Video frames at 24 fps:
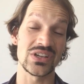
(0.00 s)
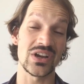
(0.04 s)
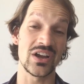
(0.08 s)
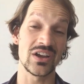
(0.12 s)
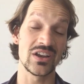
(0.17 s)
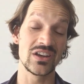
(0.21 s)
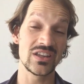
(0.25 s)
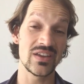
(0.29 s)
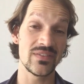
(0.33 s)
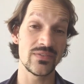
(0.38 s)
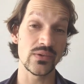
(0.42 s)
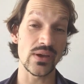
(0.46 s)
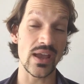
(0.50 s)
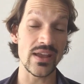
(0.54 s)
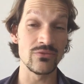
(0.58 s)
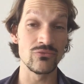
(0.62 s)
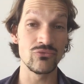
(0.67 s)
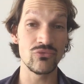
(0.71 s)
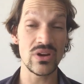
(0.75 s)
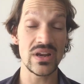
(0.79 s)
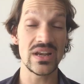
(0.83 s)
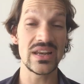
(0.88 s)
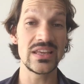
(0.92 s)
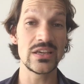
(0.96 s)
I'm gonna give you a
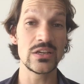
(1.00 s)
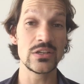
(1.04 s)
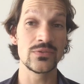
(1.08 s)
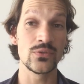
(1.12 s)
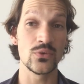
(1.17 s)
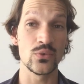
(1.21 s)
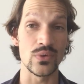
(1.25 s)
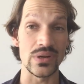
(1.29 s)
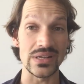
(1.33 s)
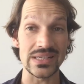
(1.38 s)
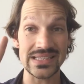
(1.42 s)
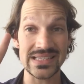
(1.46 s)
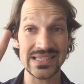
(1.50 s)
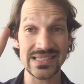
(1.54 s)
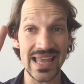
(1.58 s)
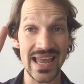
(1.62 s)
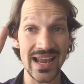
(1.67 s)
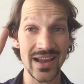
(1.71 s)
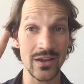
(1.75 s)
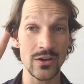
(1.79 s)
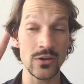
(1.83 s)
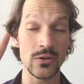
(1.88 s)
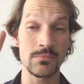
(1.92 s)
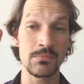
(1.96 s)
really useful
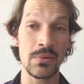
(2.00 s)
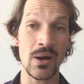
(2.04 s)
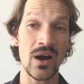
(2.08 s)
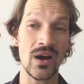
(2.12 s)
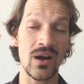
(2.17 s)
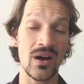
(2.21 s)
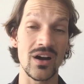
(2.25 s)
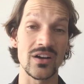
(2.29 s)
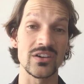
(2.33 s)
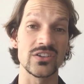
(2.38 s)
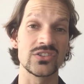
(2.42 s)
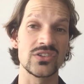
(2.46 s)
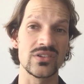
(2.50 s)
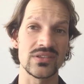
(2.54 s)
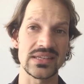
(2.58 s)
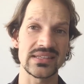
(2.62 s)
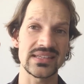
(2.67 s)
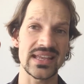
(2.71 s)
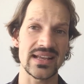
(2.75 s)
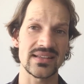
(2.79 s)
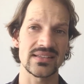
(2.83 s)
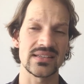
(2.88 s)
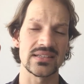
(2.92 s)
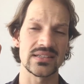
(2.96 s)
second part to
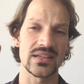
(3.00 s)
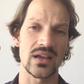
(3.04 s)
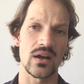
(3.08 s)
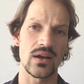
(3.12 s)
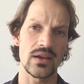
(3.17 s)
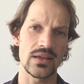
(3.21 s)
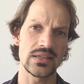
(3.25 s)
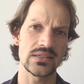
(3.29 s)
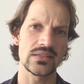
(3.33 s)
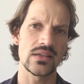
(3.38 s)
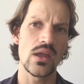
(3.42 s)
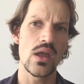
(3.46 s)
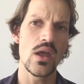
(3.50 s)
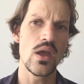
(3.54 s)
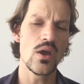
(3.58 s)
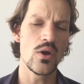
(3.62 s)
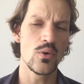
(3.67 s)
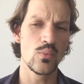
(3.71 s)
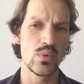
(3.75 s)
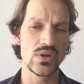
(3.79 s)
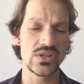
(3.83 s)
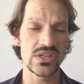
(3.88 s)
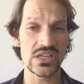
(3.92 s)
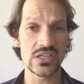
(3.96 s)
this exercise,
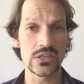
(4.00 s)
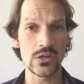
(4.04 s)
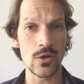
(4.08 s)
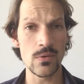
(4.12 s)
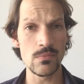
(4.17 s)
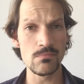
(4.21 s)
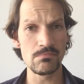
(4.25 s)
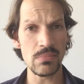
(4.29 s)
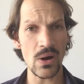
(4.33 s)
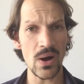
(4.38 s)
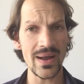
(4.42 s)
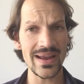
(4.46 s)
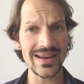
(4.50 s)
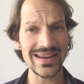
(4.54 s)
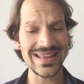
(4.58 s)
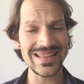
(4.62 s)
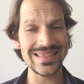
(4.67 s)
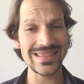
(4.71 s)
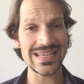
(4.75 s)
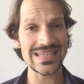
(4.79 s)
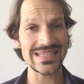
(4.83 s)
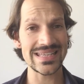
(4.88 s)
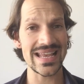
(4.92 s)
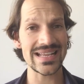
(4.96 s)
which is
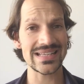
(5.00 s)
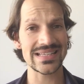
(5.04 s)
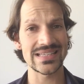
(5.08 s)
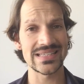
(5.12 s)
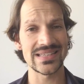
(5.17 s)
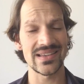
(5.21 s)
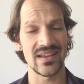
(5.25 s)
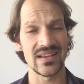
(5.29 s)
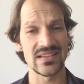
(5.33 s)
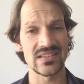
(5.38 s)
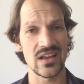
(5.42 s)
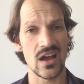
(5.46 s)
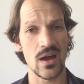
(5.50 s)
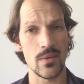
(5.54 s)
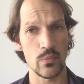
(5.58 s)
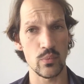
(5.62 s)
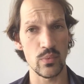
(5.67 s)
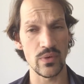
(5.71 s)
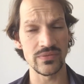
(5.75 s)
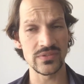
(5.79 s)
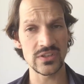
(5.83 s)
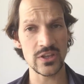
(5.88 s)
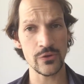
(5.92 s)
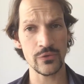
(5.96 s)
combining this exercise up
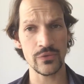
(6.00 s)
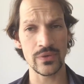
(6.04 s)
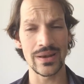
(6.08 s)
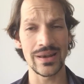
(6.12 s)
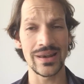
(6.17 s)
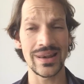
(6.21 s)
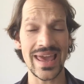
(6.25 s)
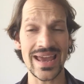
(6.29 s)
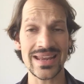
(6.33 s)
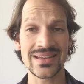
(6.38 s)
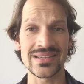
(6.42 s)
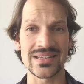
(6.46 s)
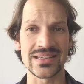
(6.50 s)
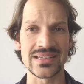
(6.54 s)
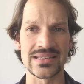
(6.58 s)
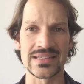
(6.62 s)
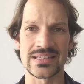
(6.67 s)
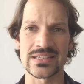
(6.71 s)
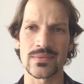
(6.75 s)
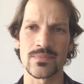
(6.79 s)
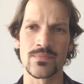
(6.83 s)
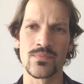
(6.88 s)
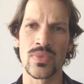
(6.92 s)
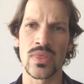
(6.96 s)
with different
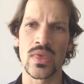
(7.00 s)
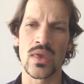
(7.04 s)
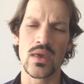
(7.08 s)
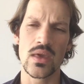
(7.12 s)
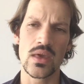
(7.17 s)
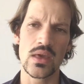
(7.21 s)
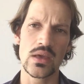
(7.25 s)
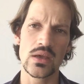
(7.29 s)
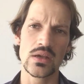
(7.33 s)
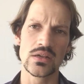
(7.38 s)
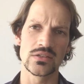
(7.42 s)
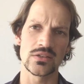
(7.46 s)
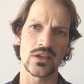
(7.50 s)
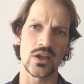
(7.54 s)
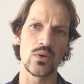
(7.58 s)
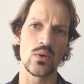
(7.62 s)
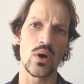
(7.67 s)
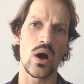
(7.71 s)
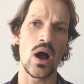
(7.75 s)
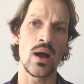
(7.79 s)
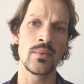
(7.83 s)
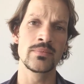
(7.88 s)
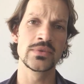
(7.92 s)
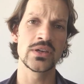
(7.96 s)
letters.
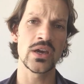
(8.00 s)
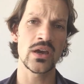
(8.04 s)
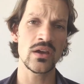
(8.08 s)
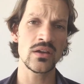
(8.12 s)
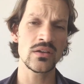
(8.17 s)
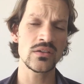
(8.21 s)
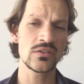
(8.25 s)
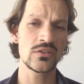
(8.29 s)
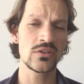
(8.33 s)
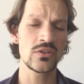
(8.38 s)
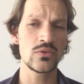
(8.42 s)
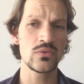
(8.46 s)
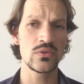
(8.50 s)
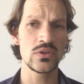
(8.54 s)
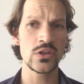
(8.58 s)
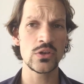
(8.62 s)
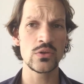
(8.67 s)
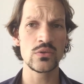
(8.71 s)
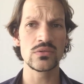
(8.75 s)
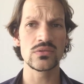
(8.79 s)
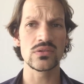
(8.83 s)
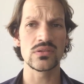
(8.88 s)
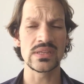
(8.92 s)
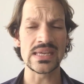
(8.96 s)
So I'm going to
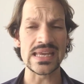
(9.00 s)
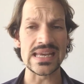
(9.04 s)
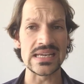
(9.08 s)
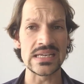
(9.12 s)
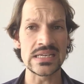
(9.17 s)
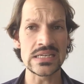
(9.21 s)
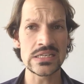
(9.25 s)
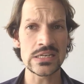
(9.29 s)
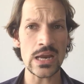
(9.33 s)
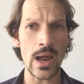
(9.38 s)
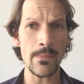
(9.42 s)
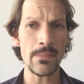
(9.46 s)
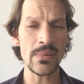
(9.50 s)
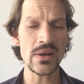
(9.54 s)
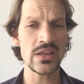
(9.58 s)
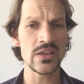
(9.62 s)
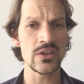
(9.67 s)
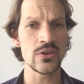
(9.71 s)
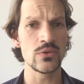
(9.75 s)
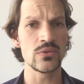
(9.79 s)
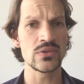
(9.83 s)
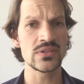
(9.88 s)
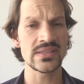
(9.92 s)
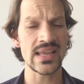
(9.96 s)
use the
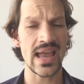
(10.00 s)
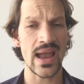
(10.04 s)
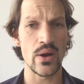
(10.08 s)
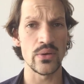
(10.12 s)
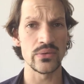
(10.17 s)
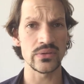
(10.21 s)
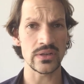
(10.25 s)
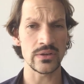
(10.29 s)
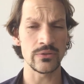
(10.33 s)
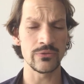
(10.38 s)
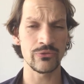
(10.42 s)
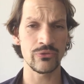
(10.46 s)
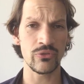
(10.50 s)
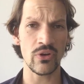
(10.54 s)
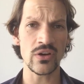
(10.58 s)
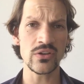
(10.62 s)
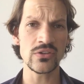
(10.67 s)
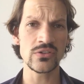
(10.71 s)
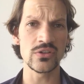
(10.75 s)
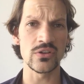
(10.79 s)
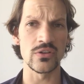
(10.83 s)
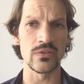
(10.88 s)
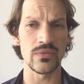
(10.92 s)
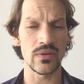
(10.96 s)
W sound in
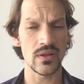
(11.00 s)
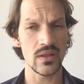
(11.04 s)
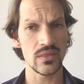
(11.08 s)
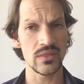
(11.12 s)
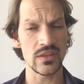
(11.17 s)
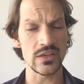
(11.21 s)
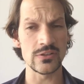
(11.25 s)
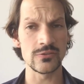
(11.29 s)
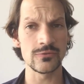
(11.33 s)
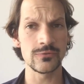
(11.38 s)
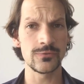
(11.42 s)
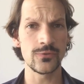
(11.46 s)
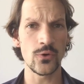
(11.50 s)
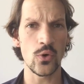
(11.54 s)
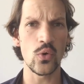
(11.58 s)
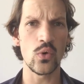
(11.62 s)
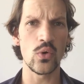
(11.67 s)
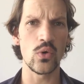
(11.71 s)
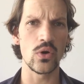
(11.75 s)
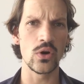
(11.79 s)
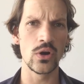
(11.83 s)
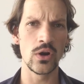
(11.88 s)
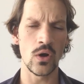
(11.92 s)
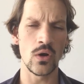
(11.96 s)
front of these
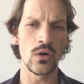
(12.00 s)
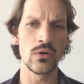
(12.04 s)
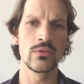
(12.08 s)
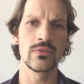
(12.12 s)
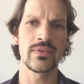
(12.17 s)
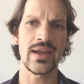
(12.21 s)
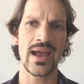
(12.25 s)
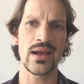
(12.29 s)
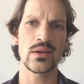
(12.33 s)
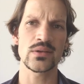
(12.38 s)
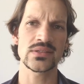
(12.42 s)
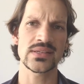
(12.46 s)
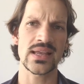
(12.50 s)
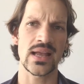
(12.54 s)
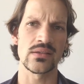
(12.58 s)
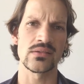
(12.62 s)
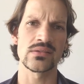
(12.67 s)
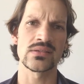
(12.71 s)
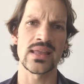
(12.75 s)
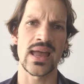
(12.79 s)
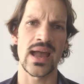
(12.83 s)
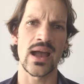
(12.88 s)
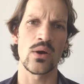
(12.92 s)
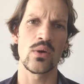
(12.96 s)
four long vowel
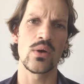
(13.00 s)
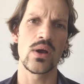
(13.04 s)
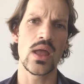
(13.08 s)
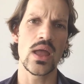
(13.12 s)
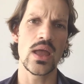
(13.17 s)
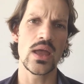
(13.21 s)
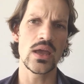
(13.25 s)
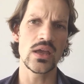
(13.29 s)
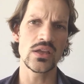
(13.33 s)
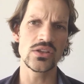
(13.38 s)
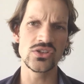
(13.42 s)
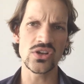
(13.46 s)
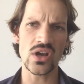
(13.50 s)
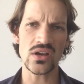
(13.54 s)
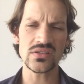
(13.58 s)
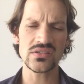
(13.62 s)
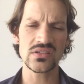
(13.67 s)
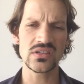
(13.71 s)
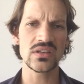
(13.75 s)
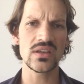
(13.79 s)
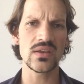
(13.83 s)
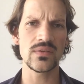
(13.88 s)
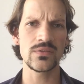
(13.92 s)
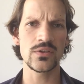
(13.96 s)
sounds now, just
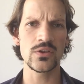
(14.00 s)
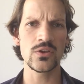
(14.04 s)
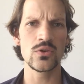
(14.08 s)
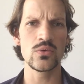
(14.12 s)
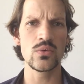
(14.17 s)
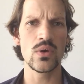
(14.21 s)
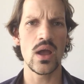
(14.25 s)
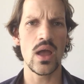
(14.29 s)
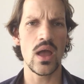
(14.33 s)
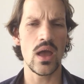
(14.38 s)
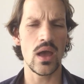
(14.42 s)
to give you